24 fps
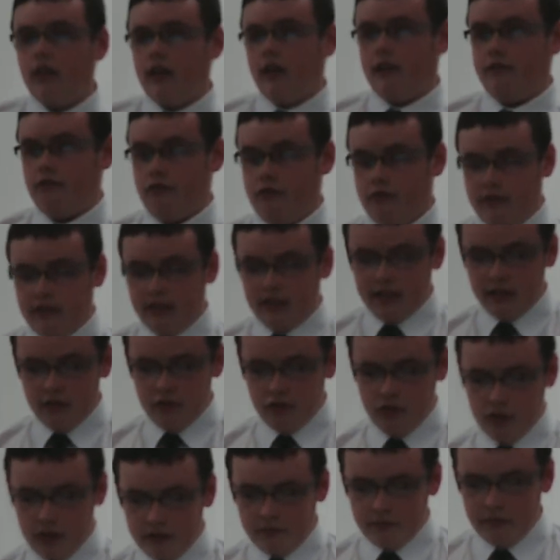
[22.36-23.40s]
after a day
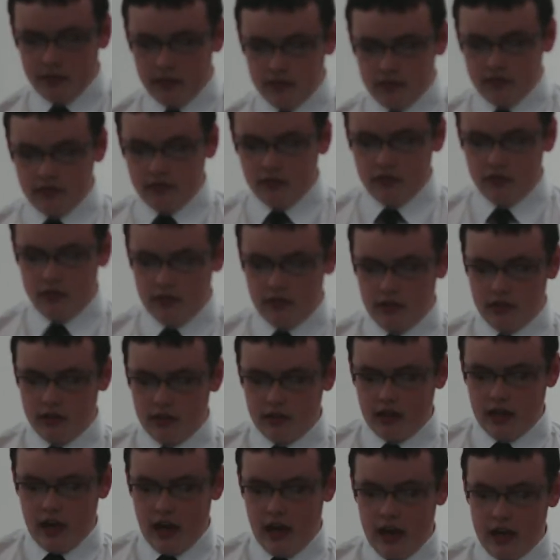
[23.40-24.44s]
trip to
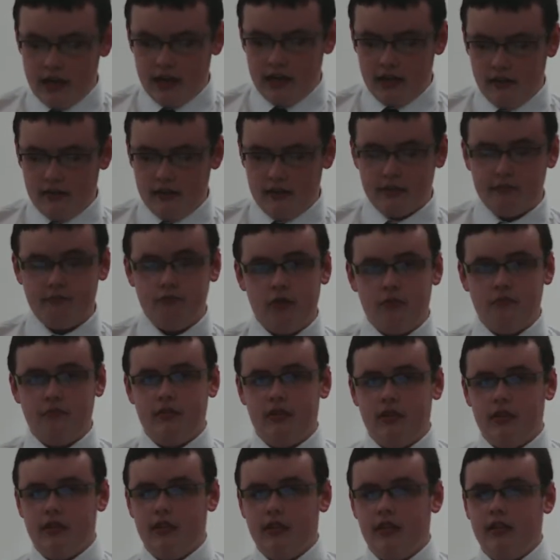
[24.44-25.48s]
London, and this
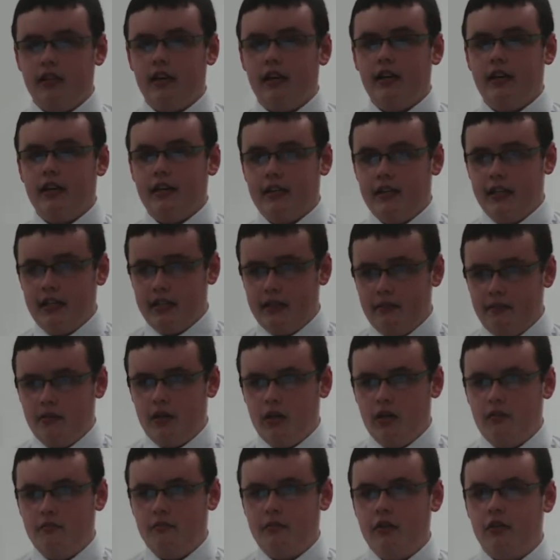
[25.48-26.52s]
prompted the A&E
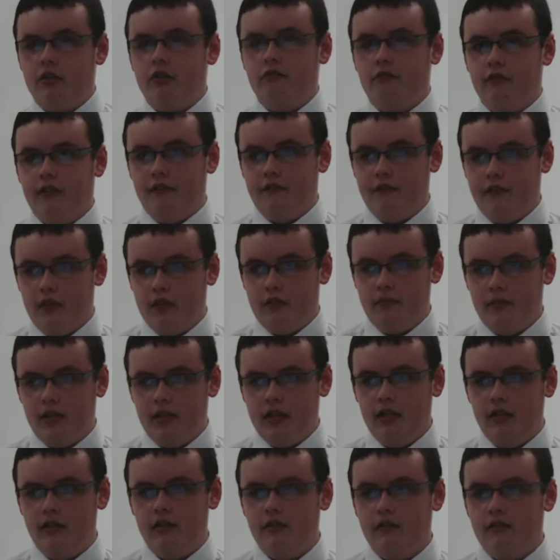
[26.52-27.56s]
department to refer
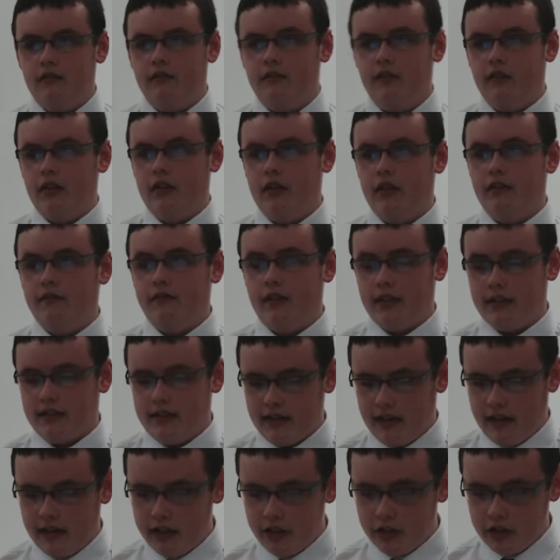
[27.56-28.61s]
me for
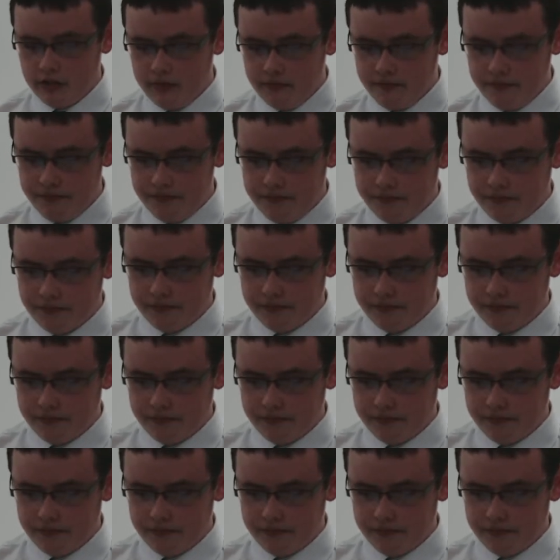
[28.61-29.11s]
investigation.